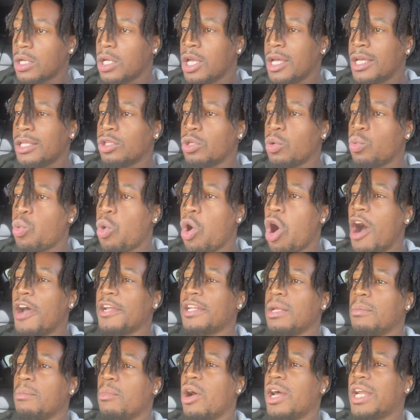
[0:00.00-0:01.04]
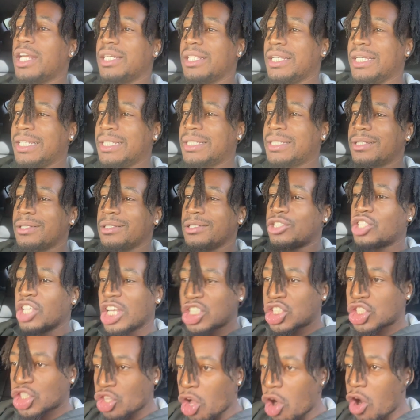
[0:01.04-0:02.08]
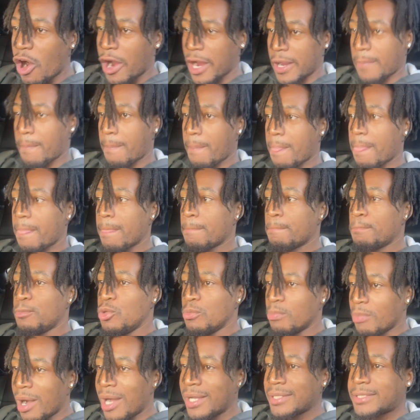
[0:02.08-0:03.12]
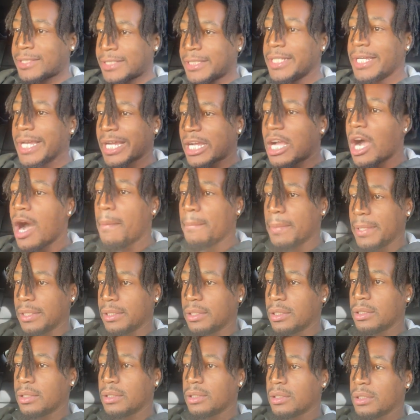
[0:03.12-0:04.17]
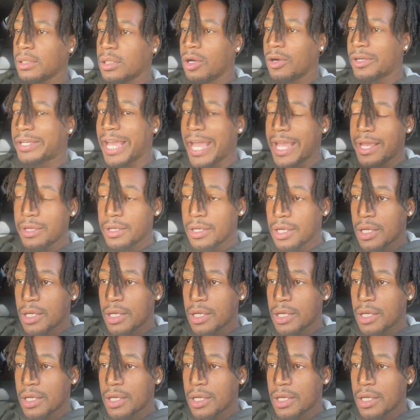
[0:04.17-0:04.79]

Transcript: The war in the Middle East just started. You must see it coming, okay?